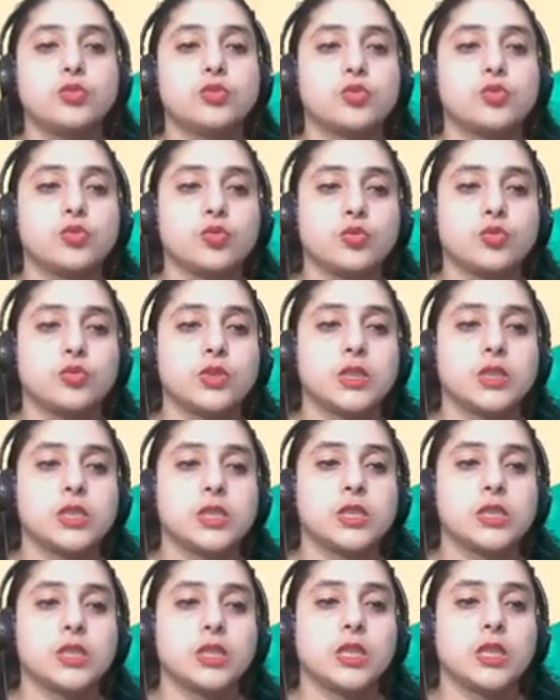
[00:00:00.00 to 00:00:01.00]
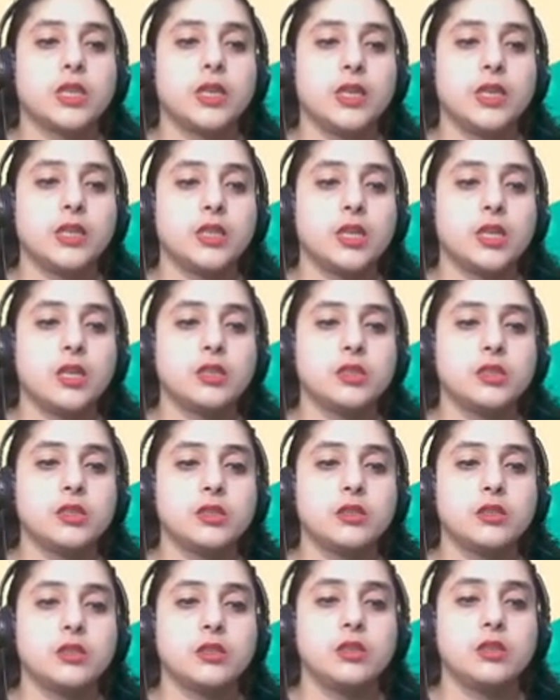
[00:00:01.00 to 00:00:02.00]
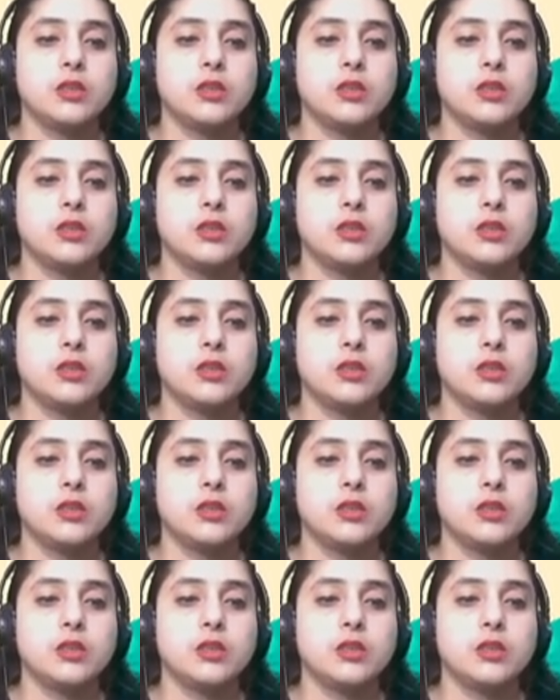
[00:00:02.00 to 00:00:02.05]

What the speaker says: So this is the correct answer.